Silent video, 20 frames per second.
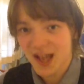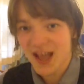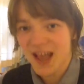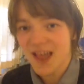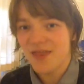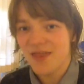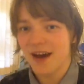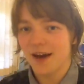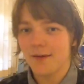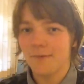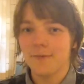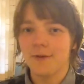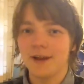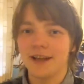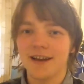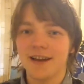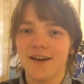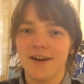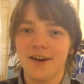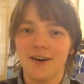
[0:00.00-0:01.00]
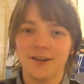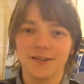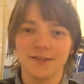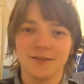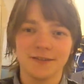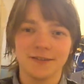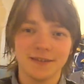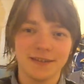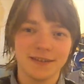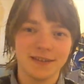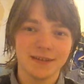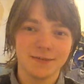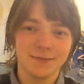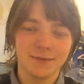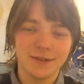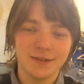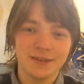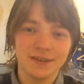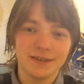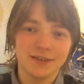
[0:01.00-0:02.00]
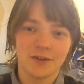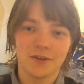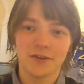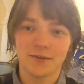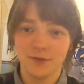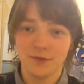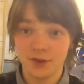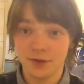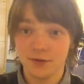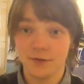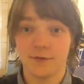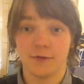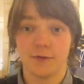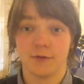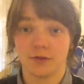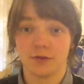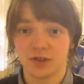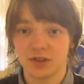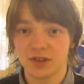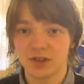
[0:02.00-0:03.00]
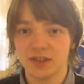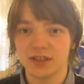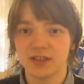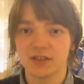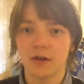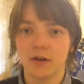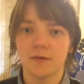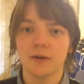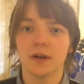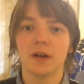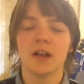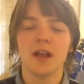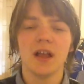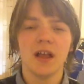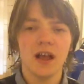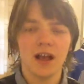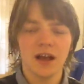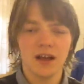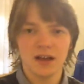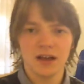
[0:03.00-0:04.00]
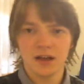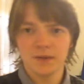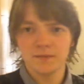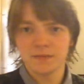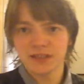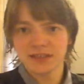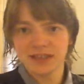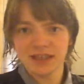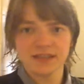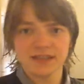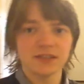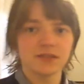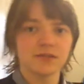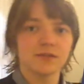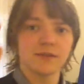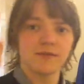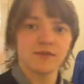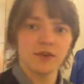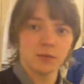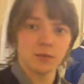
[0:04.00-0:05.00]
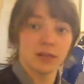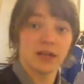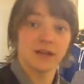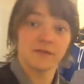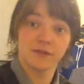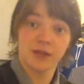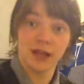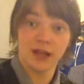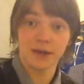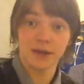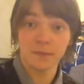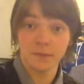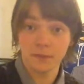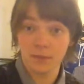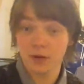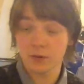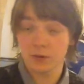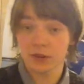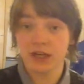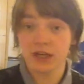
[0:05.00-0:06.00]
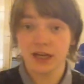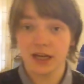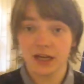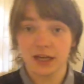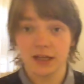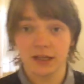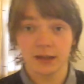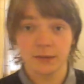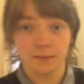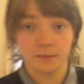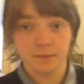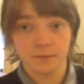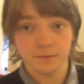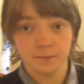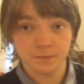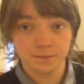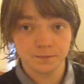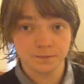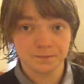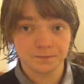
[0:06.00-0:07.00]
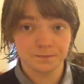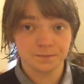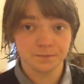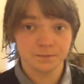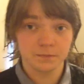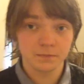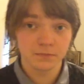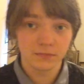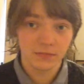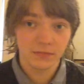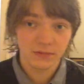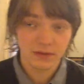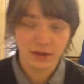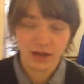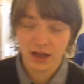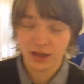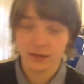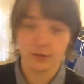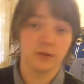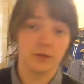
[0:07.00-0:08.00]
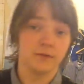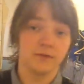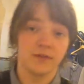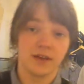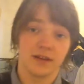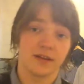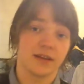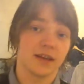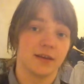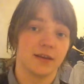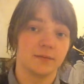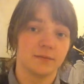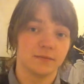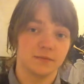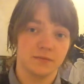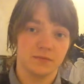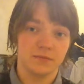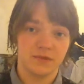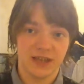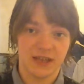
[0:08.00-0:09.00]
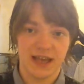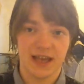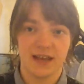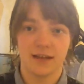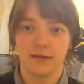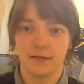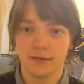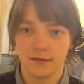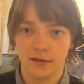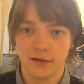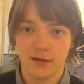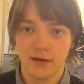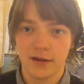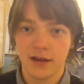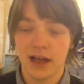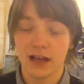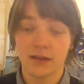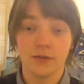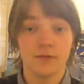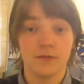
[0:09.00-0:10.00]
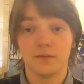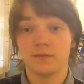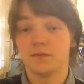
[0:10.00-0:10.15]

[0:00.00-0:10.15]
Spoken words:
that we can't, there's nothing new for us to discover. Assassin's Creed 4 Black Flag, I love that game to hell. I love